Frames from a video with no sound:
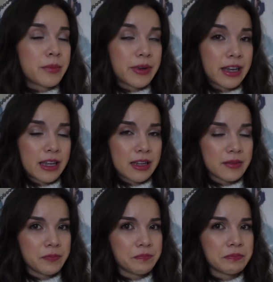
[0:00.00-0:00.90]
but
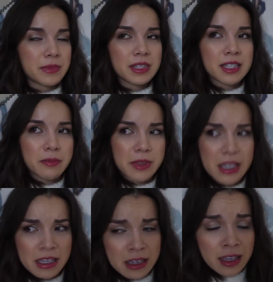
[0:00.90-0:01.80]

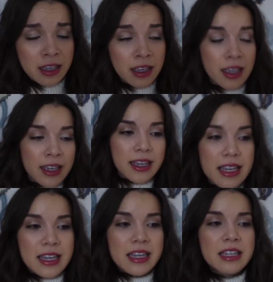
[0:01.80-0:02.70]
something
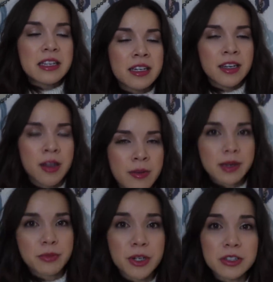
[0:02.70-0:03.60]
in my
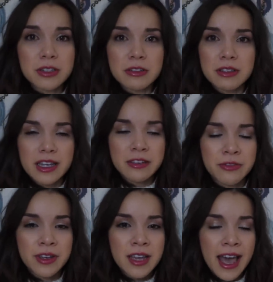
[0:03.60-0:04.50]
personal life
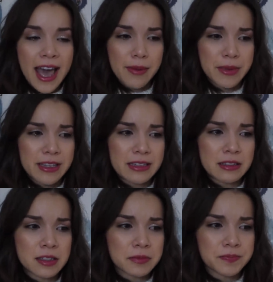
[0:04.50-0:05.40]

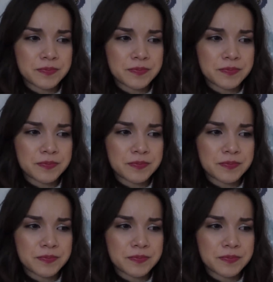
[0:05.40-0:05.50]
happened